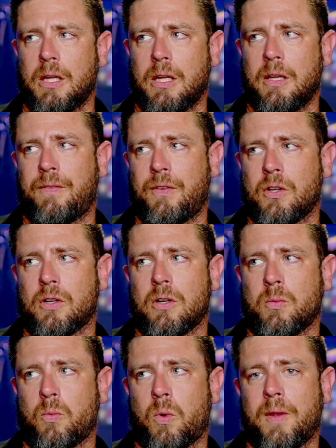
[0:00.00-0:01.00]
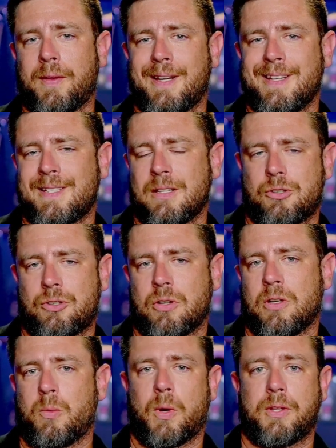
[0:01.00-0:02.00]
If you're one that isn't
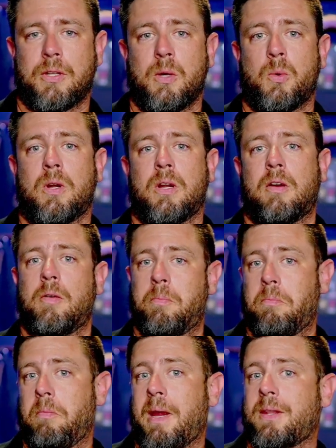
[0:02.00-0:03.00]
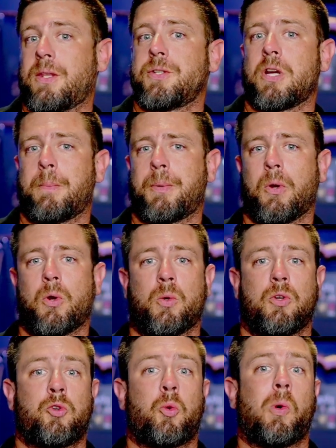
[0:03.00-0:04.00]
sure whether you want to make the jump and go to
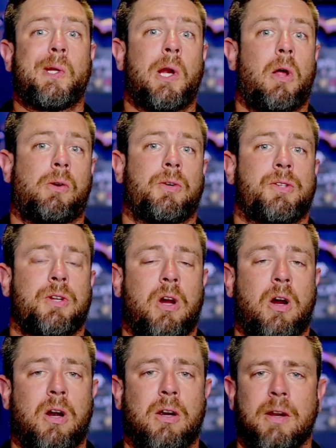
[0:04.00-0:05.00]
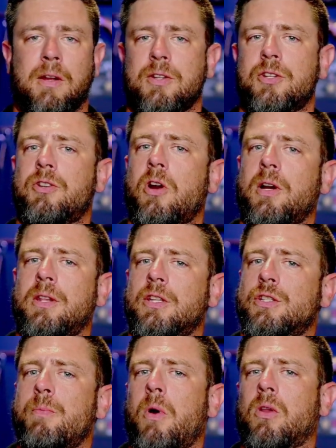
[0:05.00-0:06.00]
a $20 cigar, start at the
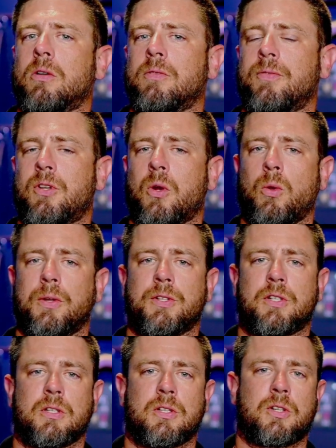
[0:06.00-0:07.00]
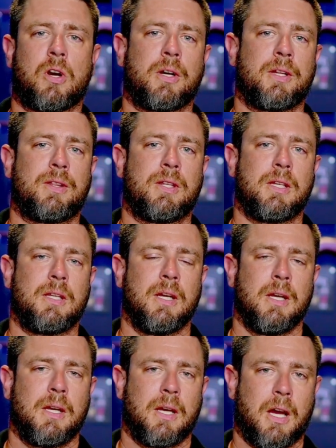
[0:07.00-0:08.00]
smaller Vitolas, start at the
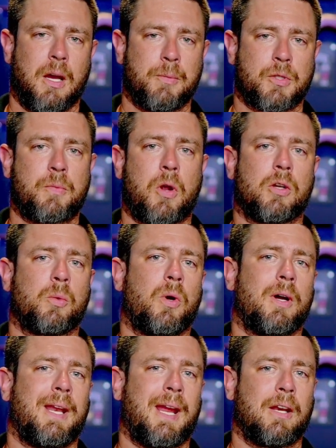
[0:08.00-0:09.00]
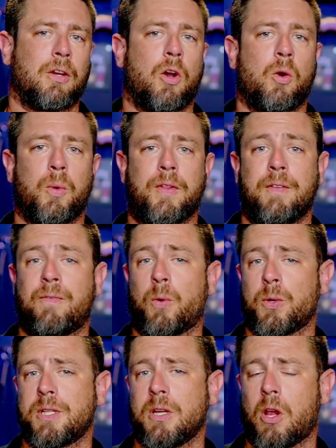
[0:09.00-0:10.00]
smaller one and go with the
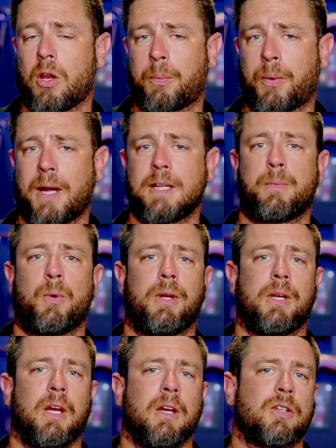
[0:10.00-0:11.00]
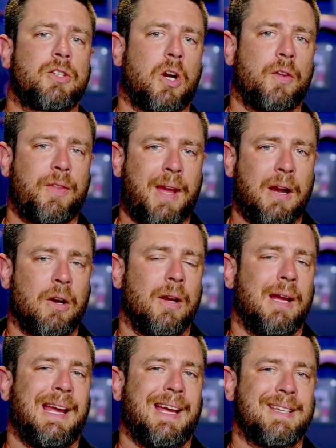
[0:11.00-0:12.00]
$14 price point. Start there
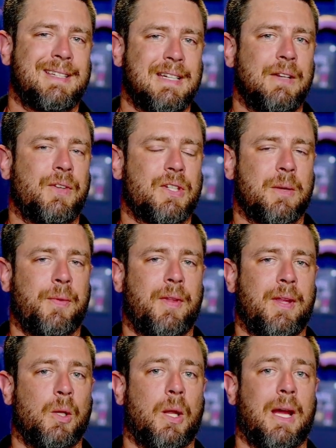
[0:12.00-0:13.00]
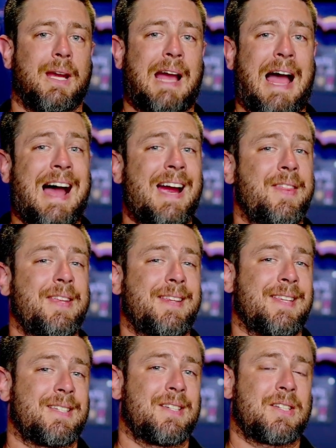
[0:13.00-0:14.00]
and see if it's something that you like. I think
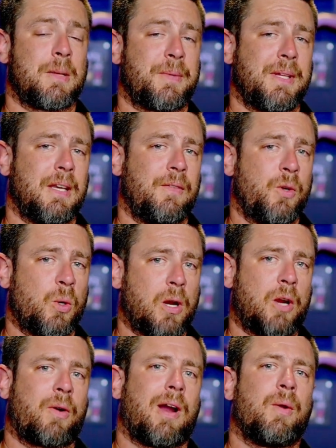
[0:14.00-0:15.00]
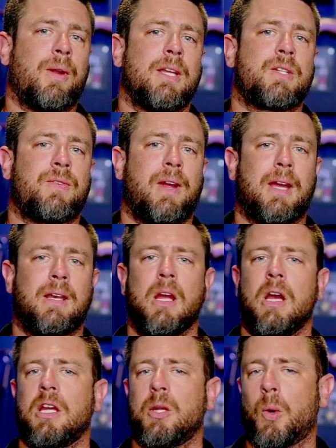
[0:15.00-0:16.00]
this is something that if you are a Crowned Heads fan,
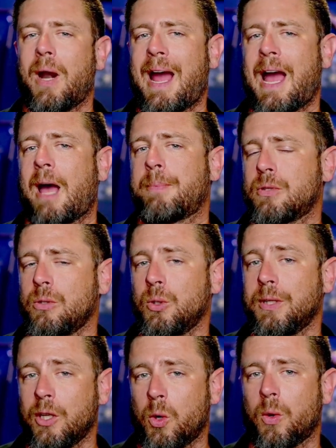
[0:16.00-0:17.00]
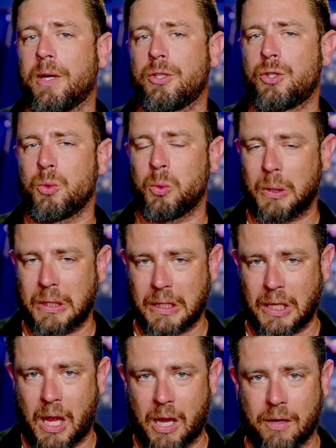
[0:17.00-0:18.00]
you are absolutely going to
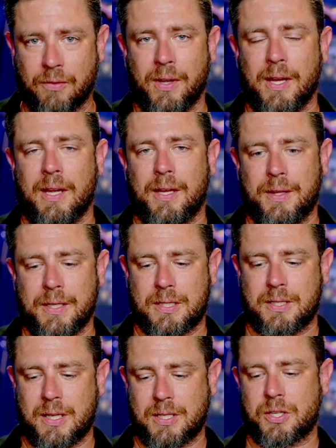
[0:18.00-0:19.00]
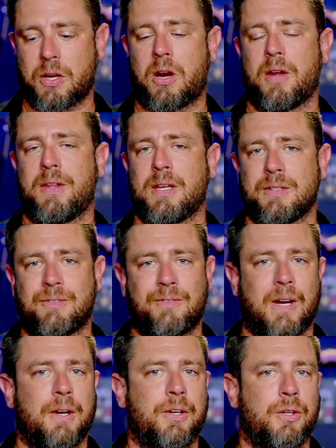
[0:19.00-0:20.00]
love. This is a cigar that is
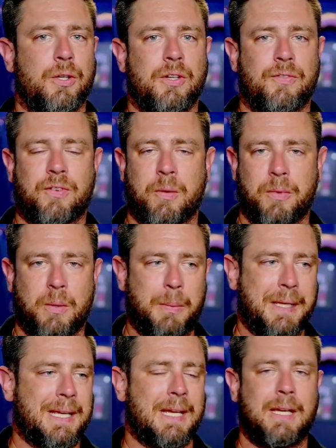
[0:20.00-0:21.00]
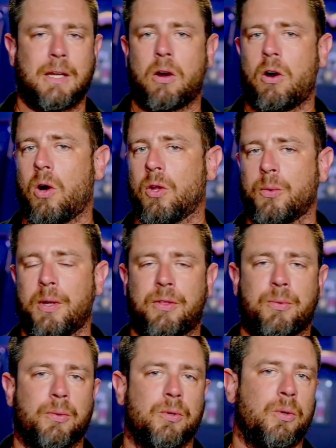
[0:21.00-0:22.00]
very good from the beginning all the way
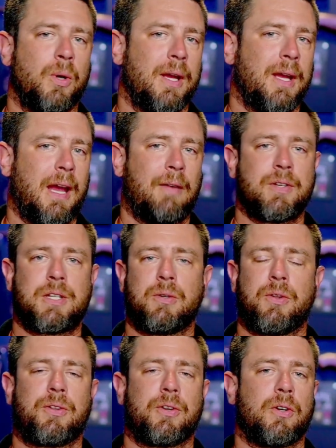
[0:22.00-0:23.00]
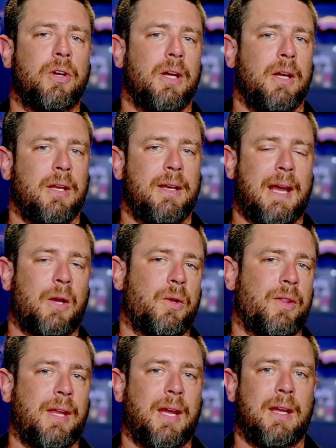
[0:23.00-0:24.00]
through, every single third down to
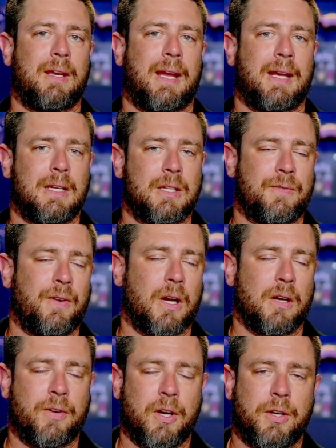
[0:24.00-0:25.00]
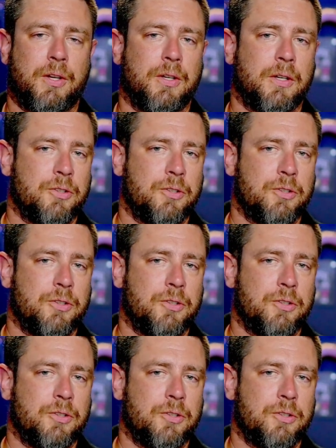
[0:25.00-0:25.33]
the end, and it is very, very good.